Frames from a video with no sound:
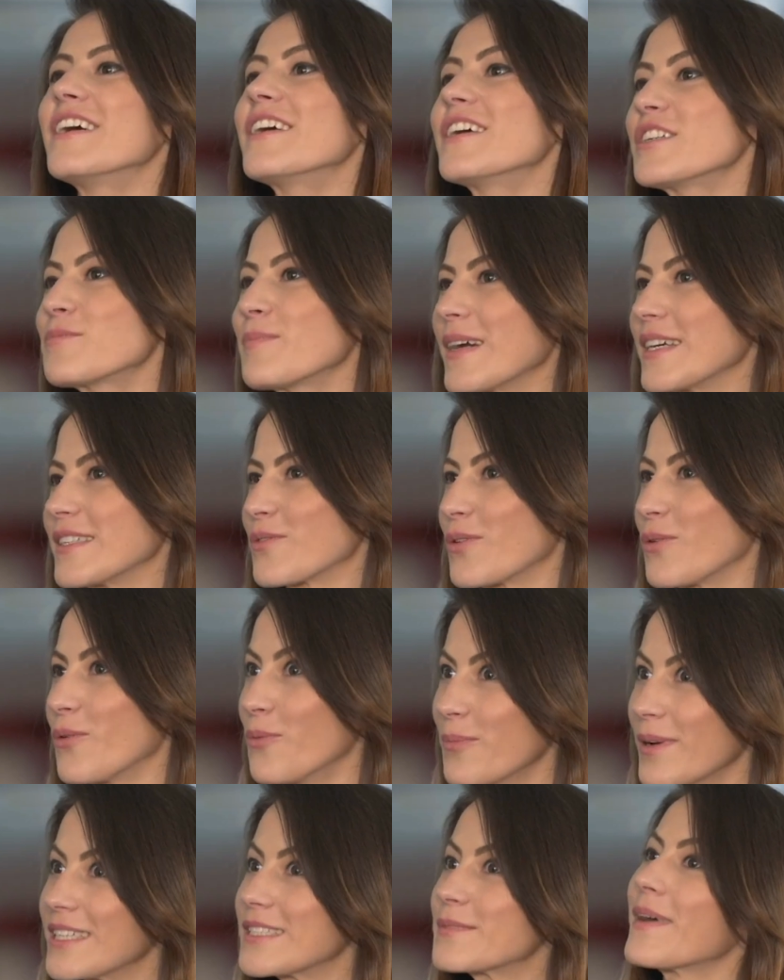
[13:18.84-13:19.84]
Demonstrate how
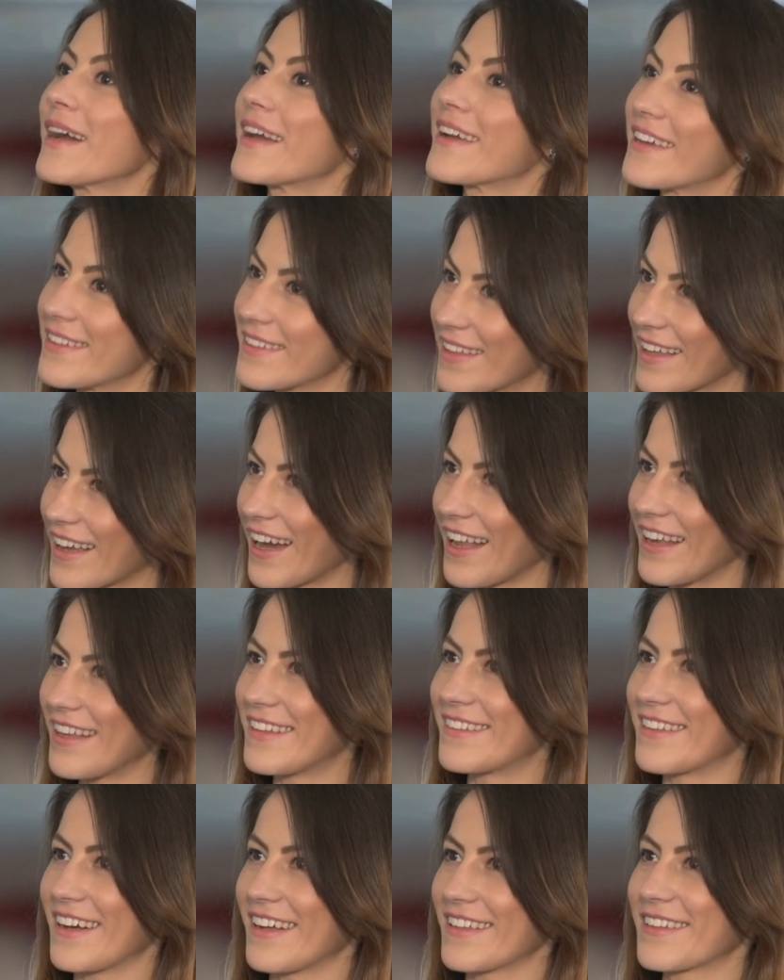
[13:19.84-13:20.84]
you've learned from your
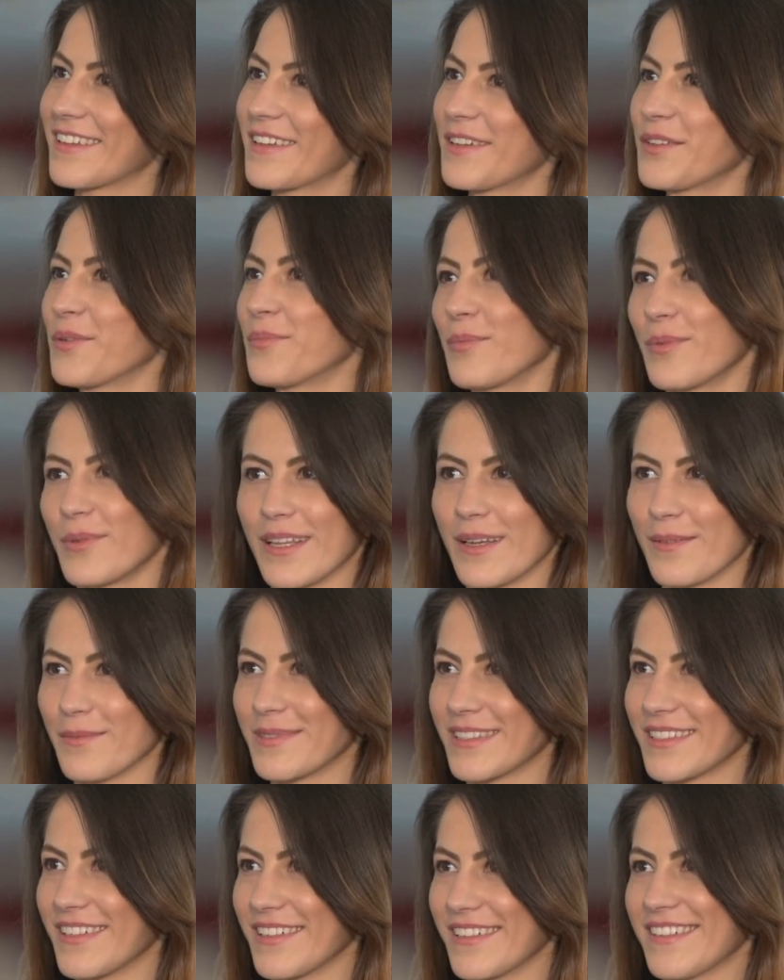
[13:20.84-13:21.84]
time together. Make sure
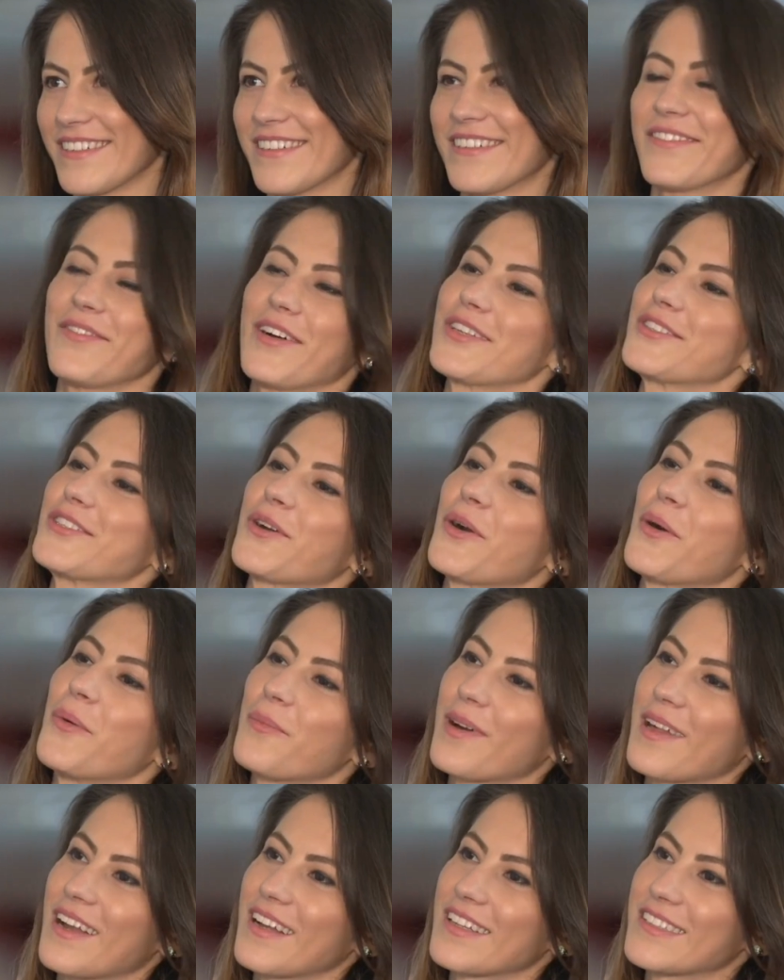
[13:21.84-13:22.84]
you show them,
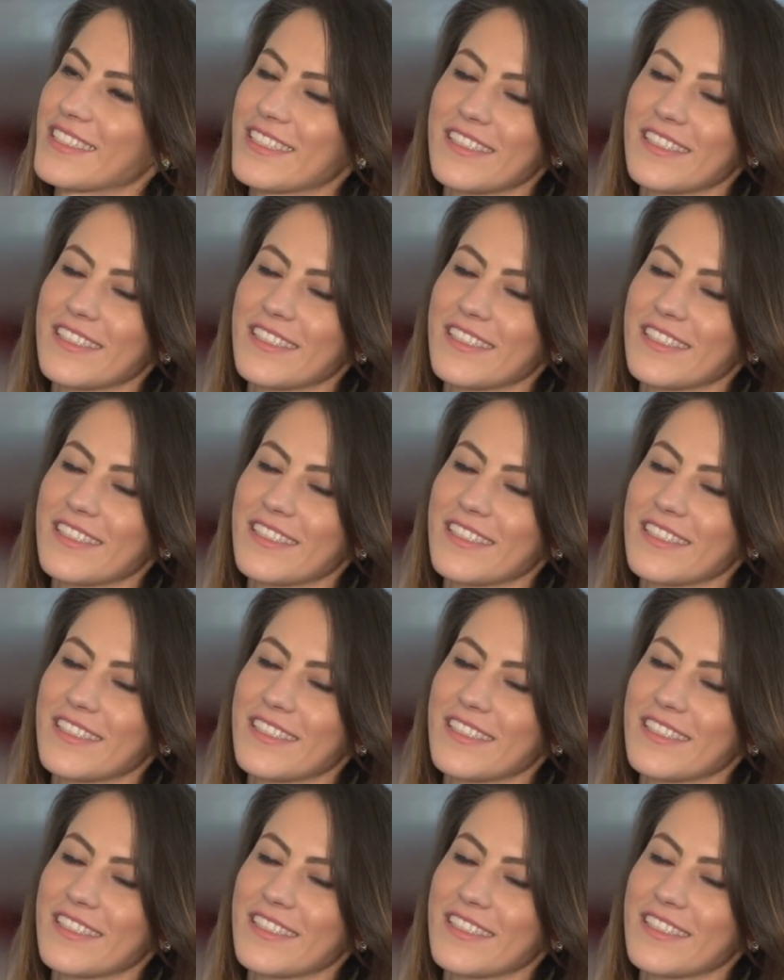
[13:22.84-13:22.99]
hey,